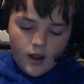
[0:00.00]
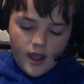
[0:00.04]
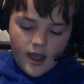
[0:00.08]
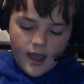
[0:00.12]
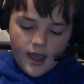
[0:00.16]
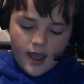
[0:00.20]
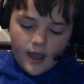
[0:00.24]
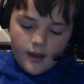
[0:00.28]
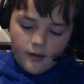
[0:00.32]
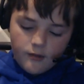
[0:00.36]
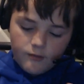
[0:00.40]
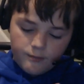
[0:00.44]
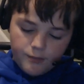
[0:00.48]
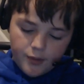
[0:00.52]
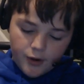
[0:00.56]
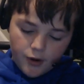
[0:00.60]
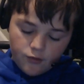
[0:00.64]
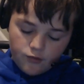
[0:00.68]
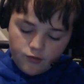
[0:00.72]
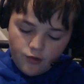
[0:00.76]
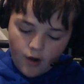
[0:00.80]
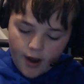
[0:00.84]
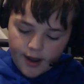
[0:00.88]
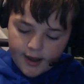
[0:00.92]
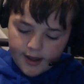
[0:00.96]
But
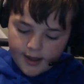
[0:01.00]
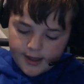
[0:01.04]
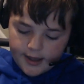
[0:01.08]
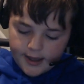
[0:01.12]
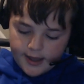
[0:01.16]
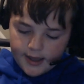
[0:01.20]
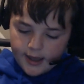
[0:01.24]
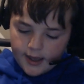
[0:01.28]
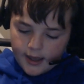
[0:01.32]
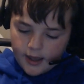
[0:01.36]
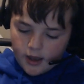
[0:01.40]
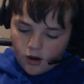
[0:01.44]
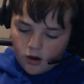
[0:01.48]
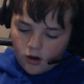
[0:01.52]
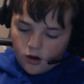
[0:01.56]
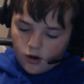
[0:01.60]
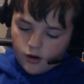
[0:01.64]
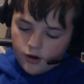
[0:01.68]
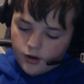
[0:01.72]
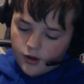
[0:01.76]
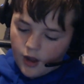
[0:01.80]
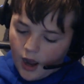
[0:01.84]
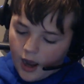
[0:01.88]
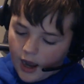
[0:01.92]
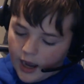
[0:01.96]
right here,
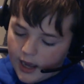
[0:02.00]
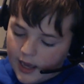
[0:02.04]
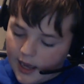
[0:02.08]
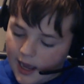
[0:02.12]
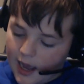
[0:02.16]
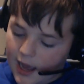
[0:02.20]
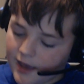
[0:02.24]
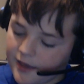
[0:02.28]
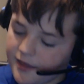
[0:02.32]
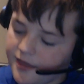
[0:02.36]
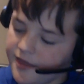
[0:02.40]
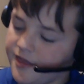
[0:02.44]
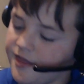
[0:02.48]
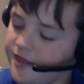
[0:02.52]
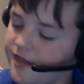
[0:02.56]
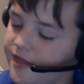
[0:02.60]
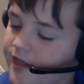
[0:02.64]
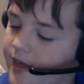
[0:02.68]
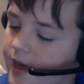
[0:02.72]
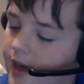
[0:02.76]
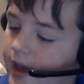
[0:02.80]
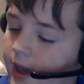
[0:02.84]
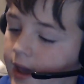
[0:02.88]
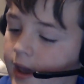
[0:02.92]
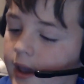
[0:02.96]
I
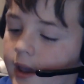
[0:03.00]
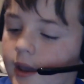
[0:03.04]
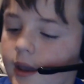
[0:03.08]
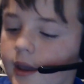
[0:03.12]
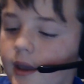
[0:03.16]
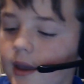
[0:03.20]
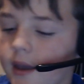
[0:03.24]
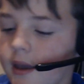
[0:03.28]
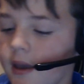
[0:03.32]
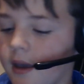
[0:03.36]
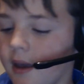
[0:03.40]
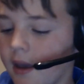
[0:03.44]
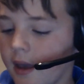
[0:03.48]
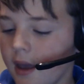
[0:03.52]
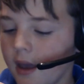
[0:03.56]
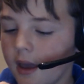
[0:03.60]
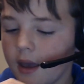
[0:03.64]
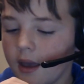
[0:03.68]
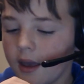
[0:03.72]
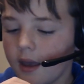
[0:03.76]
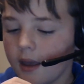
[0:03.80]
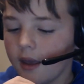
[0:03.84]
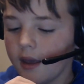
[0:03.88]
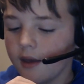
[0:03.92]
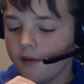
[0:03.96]
think,
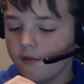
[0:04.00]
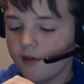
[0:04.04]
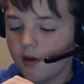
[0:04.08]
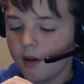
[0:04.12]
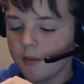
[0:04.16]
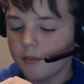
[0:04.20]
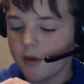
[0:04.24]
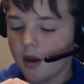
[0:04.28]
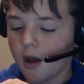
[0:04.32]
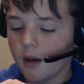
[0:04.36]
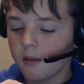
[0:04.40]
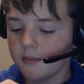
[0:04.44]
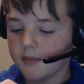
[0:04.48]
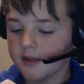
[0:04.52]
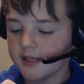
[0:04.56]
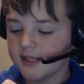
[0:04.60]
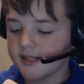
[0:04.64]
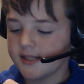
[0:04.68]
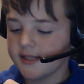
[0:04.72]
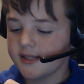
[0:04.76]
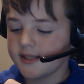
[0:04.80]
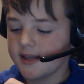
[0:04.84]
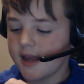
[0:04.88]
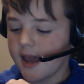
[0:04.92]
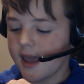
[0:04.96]
if I'm not
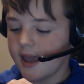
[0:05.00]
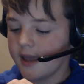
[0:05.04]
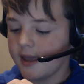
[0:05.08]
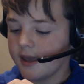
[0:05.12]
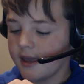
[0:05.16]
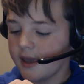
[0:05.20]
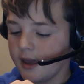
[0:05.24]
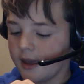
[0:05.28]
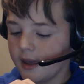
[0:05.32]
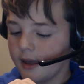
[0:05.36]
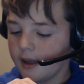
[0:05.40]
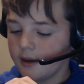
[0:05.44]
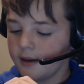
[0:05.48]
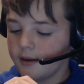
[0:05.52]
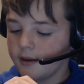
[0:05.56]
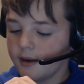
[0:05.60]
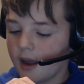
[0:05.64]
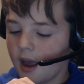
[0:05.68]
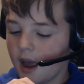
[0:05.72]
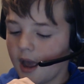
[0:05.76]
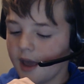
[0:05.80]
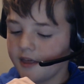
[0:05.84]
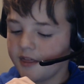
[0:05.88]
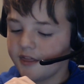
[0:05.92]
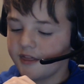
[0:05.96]
mistaken,
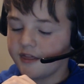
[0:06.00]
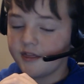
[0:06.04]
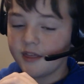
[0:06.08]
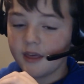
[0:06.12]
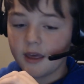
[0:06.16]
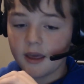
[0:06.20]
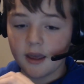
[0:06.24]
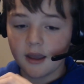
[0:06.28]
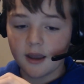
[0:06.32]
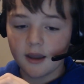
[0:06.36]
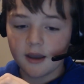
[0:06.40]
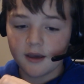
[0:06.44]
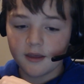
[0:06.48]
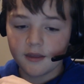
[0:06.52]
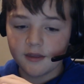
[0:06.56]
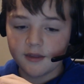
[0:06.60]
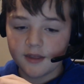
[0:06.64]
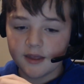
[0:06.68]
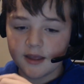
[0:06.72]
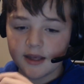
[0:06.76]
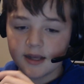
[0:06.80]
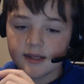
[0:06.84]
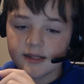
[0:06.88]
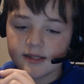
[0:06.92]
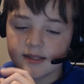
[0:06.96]
I think
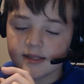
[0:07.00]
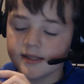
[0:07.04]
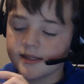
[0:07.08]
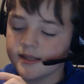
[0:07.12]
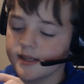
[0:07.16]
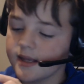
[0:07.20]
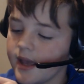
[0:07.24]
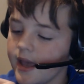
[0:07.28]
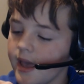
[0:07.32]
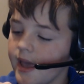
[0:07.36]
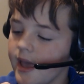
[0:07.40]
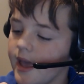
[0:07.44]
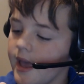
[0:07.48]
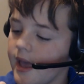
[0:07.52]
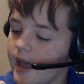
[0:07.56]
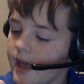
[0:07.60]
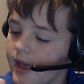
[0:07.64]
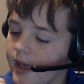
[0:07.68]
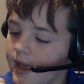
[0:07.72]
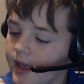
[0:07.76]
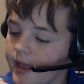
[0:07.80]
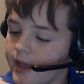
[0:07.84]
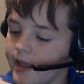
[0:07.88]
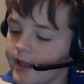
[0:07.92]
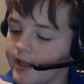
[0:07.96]
this
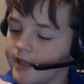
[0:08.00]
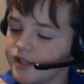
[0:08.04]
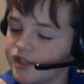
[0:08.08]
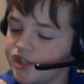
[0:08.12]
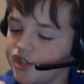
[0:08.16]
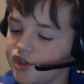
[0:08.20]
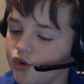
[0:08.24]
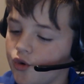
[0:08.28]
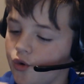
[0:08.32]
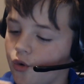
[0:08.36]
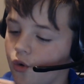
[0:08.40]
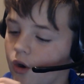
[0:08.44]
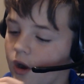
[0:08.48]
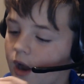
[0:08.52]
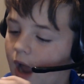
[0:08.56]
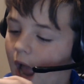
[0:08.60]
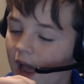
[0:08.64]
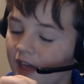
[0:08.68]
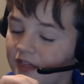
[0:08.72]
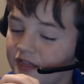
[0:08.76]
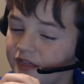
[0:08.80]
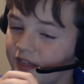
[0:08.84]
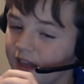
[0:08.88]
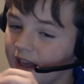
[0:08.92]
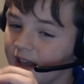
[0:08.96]

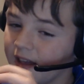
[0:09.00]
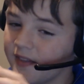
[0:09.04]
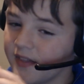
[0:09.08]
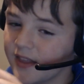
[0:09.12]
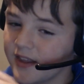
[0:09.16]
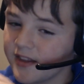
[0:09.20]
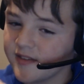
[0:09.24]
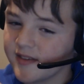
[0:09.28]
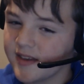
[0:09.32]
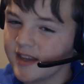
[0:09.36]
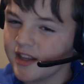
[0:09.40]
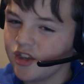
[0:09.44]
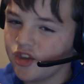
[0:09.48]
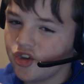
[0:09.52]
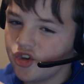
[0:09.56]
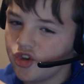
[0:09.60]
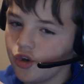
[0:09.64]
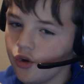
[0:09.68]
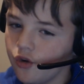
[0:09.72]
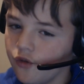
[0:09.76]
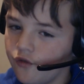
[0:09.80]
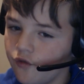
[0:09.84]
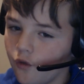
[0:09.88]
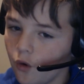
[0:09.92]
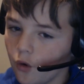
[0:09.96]
can shoot
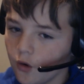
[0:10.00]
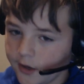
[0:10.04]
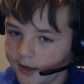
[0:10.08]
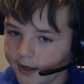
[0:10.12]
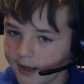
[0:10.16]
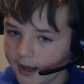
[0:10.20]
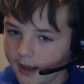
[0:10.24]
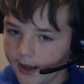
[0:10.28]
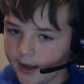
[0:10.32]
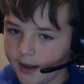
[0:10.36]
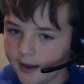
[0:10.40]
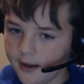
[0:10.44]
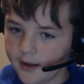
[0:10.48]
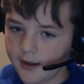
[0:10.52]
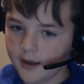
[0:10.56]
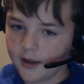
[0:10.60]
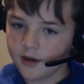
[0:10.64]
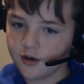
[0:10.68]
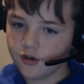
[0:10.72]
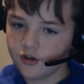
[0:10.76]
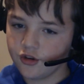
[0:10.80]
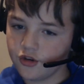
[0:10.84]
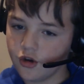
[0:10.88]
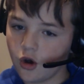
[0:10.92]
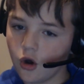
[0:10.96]
4K.
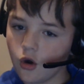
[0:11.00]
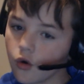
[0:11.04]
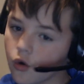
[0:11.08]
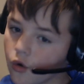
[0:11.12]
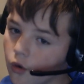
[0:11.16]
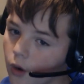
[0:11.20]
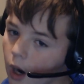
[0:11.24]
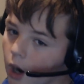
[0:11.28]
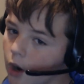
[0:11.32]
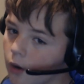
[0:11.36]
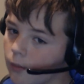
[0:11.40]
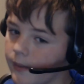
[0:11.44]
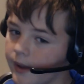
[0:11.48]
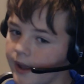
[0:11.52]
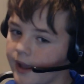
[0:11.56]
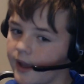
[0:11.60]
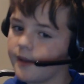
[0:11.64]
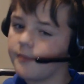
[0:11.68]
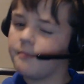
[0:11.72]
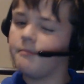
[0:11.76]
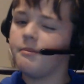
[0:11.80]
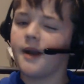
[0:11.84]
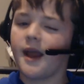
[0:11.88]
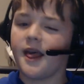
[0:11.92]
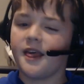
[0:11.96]
Don't quote me,
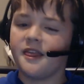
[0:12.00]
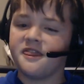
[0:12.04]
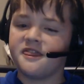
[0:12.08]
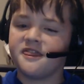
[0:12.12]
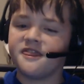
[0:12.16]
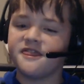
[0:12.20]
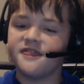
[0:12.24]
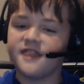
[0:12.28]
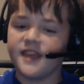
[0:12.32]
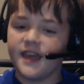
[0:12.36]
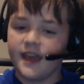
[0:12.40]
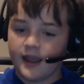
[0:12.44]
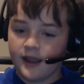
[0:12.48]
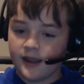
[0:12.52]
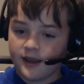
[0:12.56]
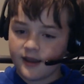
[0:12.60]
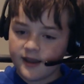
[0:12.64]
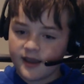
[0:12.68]
but I think.